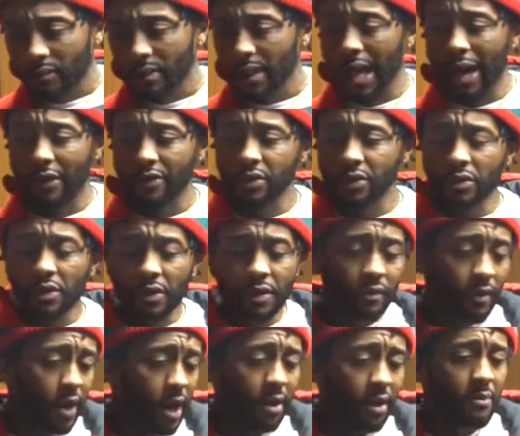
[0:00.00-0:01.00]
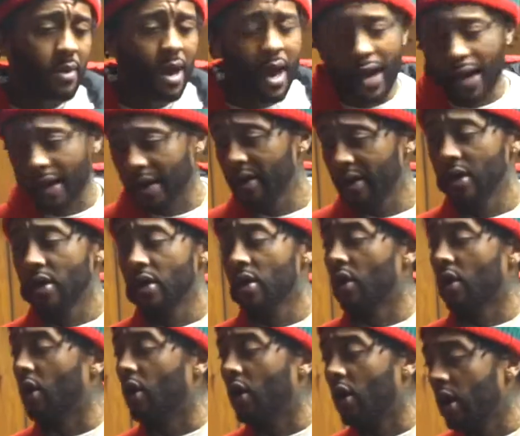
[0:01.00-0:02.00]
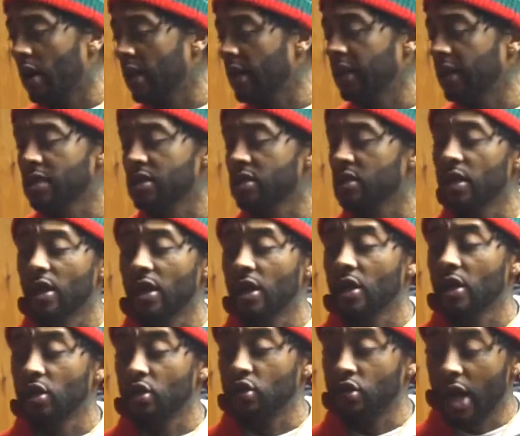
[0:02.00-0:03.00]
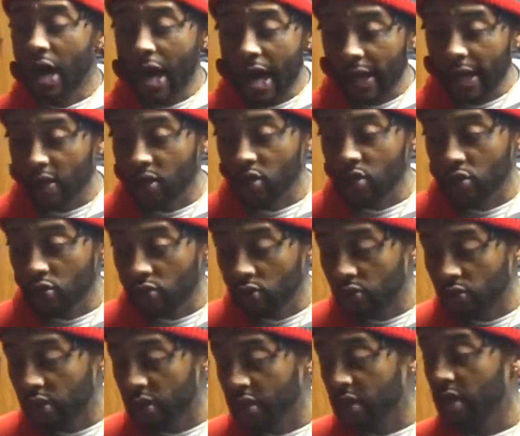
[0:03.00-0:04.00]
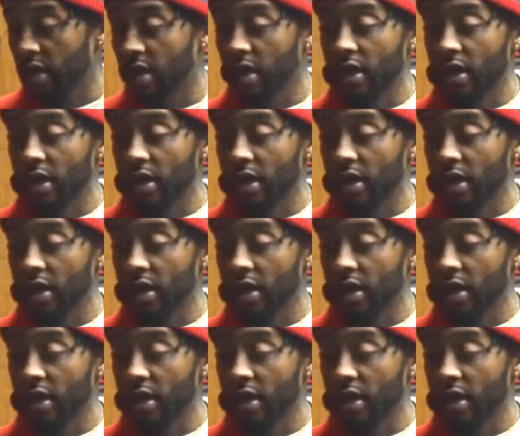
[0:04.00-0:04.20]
I was going around buying all these jogging suits,